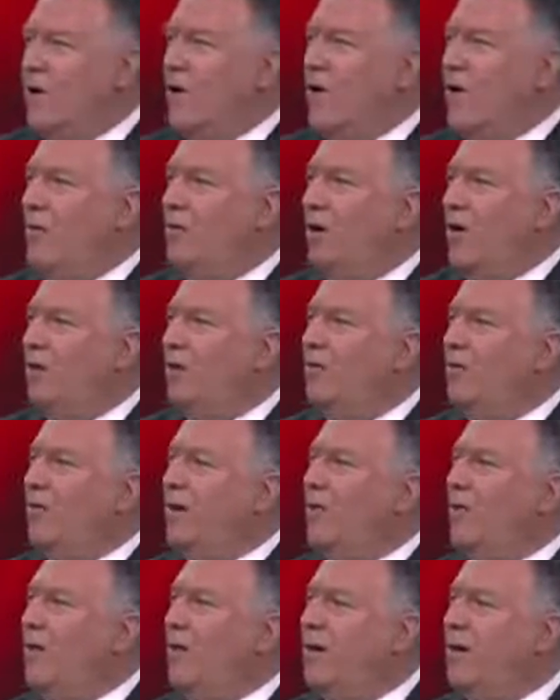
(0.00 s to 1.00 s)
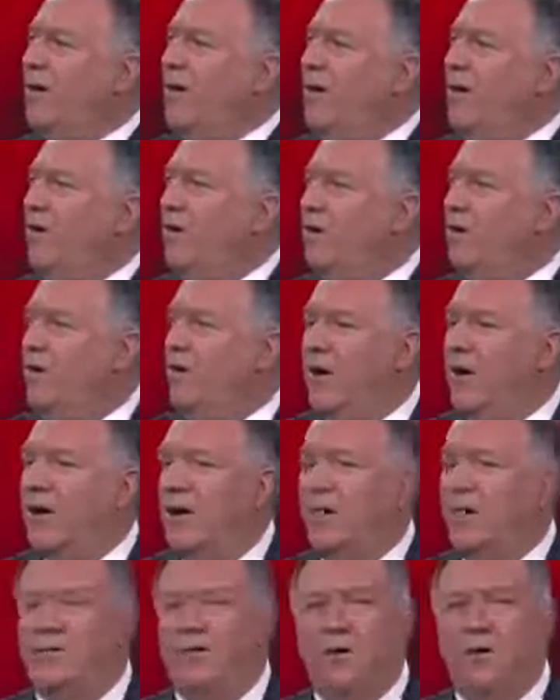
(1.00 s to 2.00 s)
hallmark of our work here in
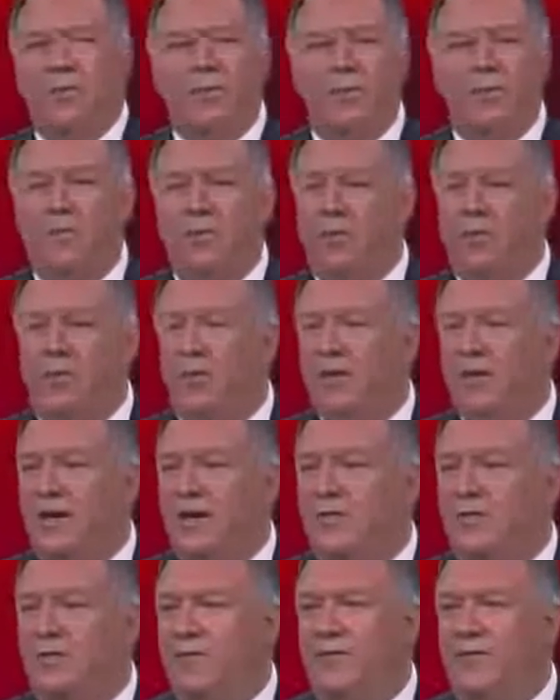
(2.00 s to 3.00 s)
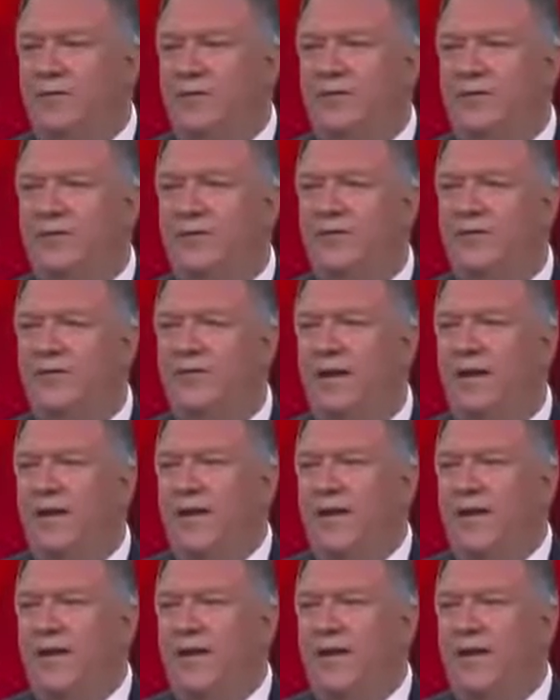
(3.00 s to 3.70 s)
America was that we were bold and fearless.